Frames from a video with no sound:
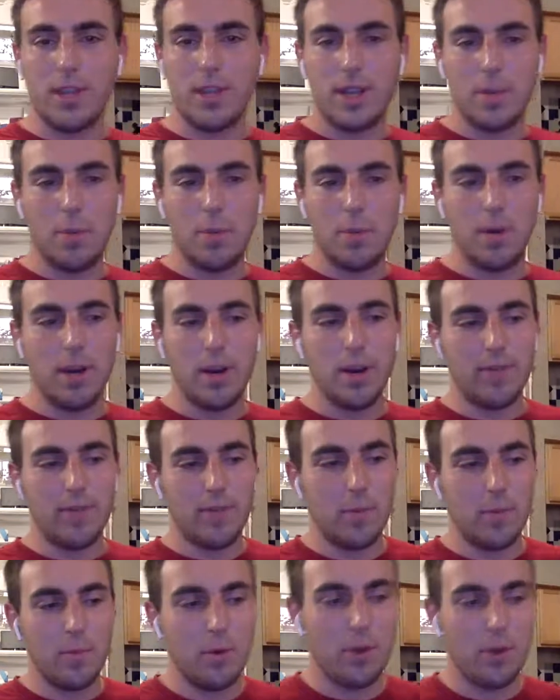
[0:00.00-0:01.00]
player
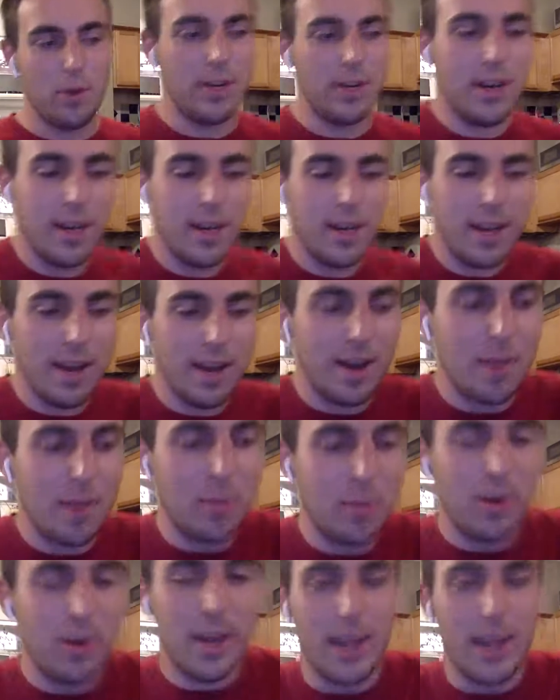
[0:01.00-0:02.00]
from Northern Indiana to
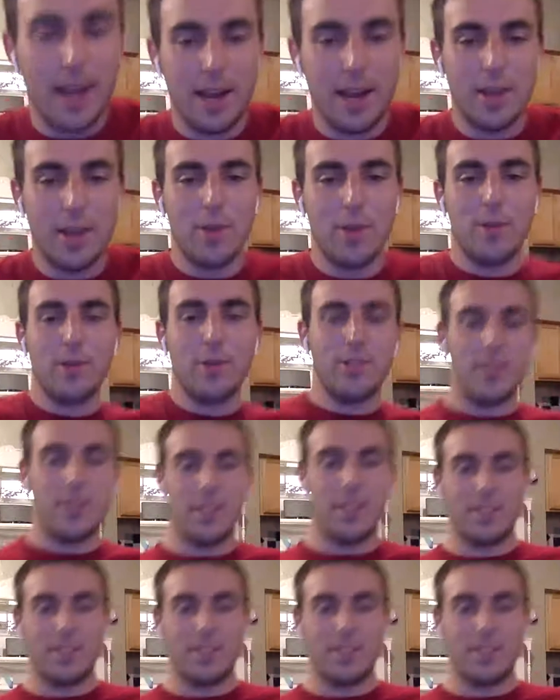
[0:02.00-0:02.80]
play at IU since